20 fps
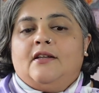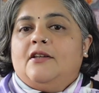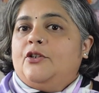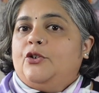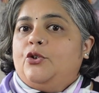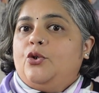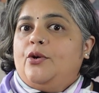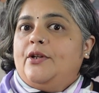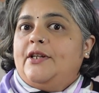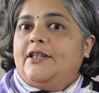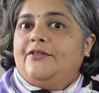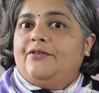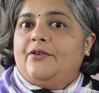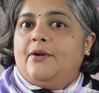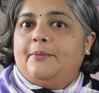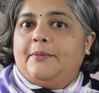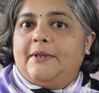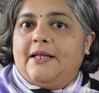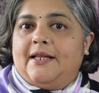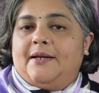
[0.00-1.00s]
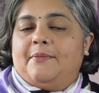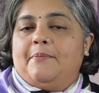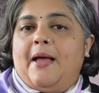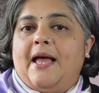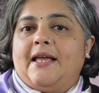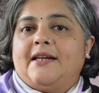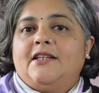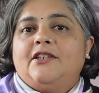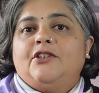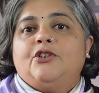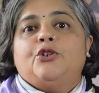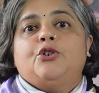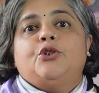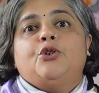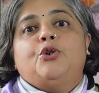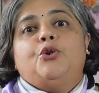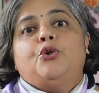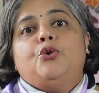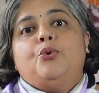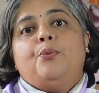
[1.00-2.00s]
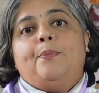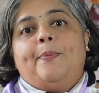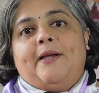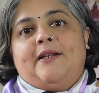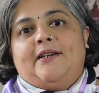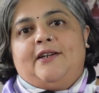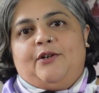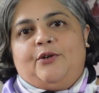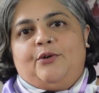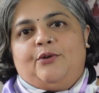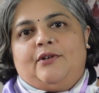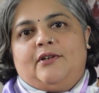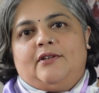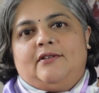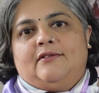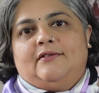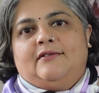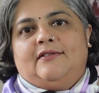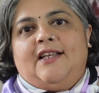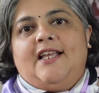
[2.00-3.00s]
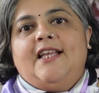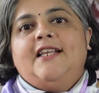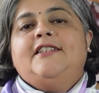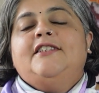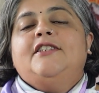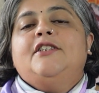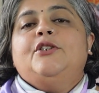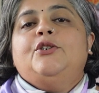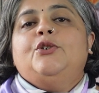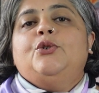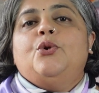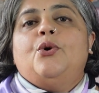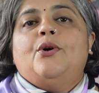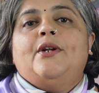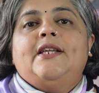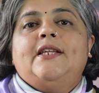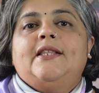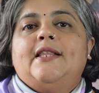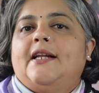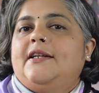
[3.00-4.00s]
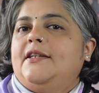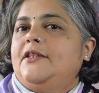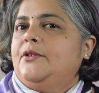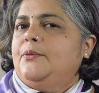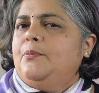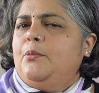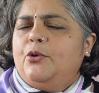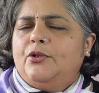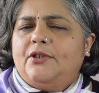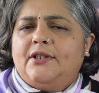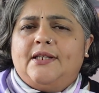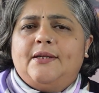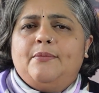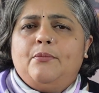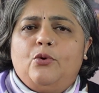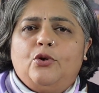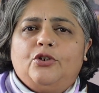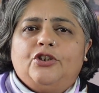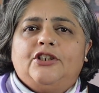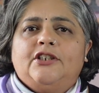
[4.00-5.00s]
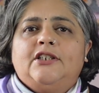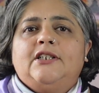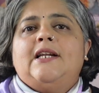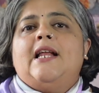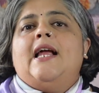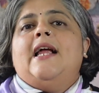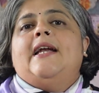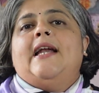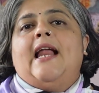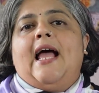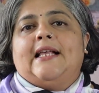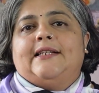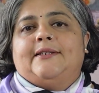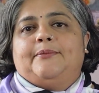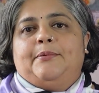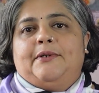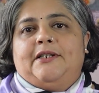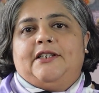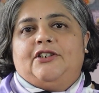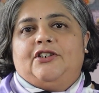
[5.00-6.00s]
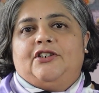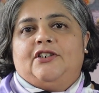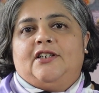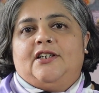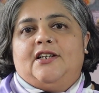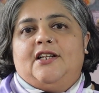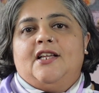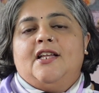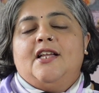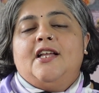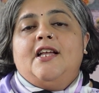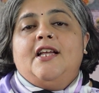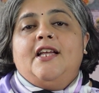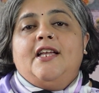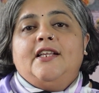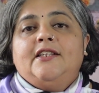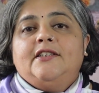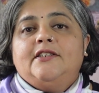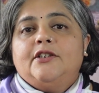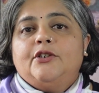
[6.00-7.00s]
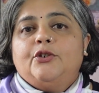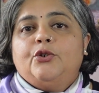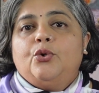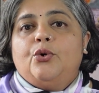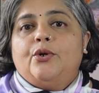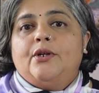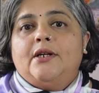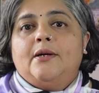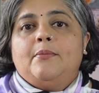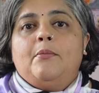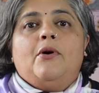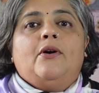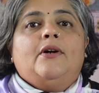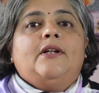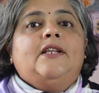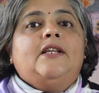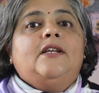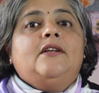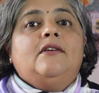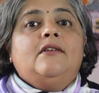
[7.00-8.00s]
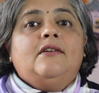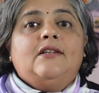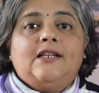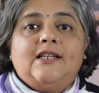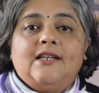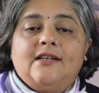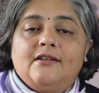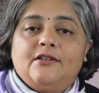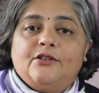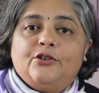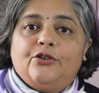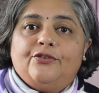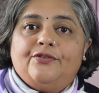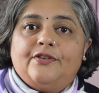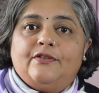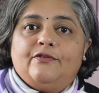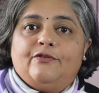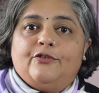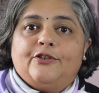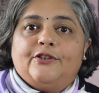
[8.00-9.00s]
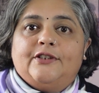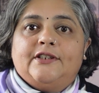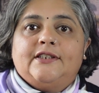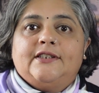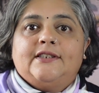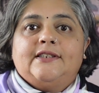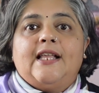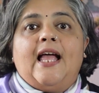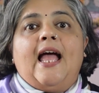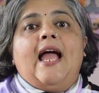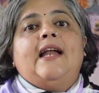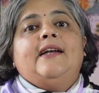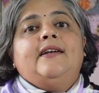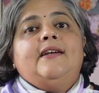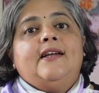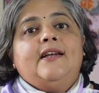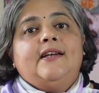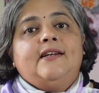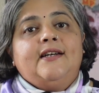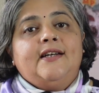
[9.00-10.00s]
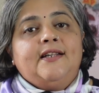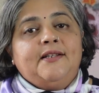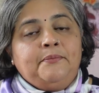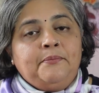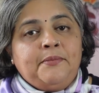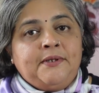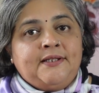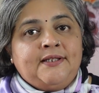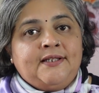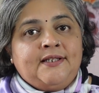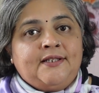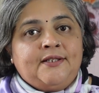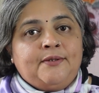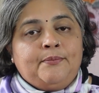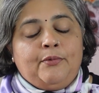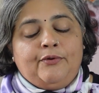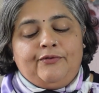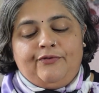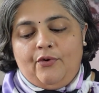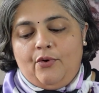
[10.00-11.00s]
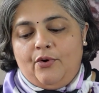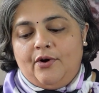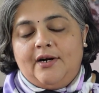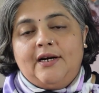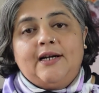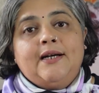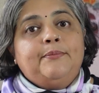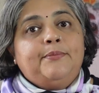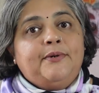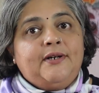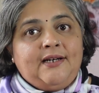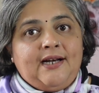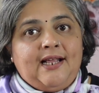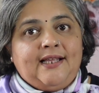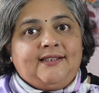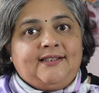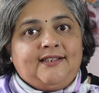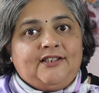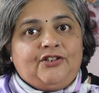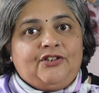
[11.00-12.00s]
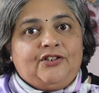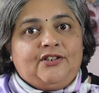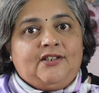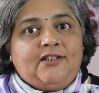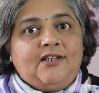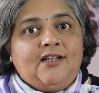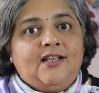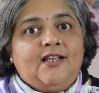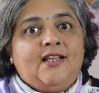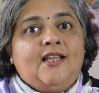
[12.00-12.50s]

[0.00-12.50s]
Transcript: stories from their marriage to parenthood. It's a story that is both emotional and aspirational. It's a story about the early years of Infosys and Indian business before liberalization.